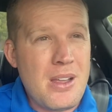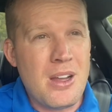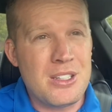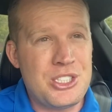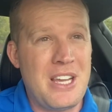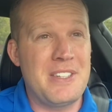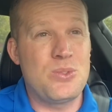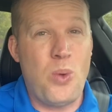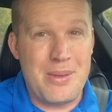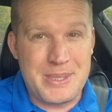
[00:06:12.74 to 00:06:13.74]
on
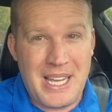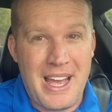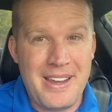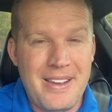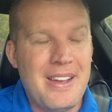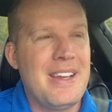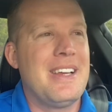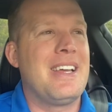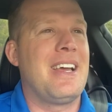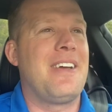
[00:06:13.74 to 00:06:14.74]
Chevy's website
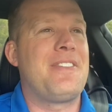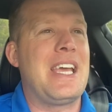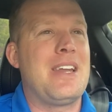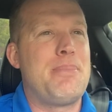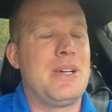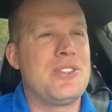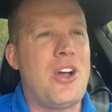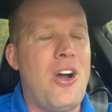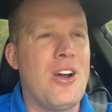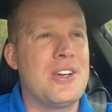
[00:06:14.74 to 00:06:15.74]
if they could build
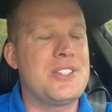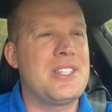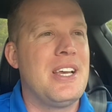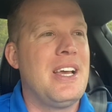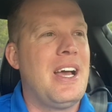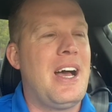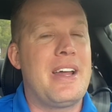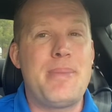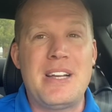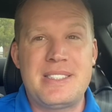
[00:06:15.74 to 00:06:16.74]
cars
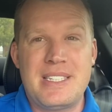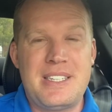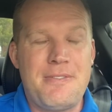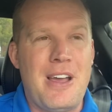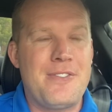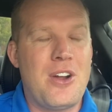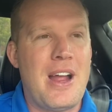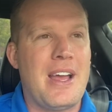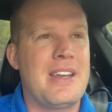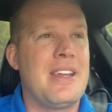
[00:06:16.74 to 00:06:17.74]
at about 65
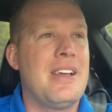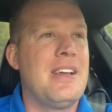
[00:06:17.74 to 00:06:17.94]
grand.